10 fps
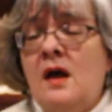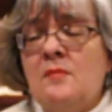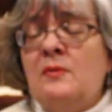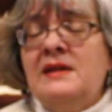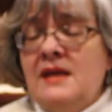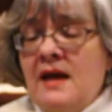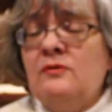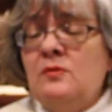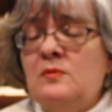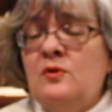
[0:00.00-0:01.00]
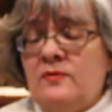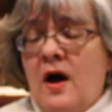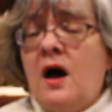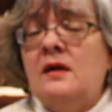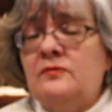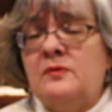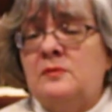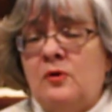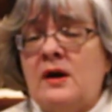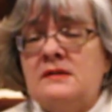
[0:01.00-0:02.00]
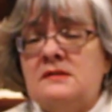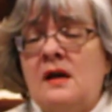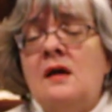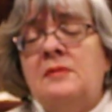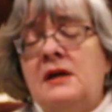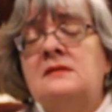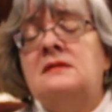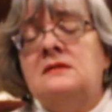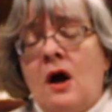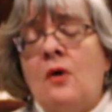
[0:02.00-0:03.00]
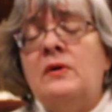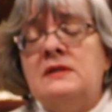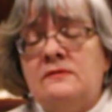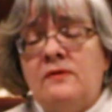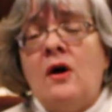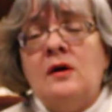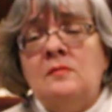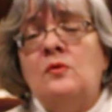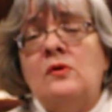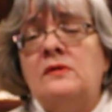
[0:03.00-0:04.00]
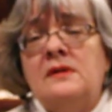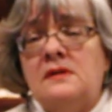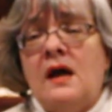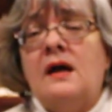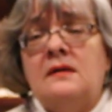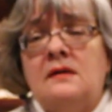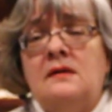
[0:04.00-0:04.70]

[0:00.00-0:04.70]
But we never move on from Christ because he's always far more than that.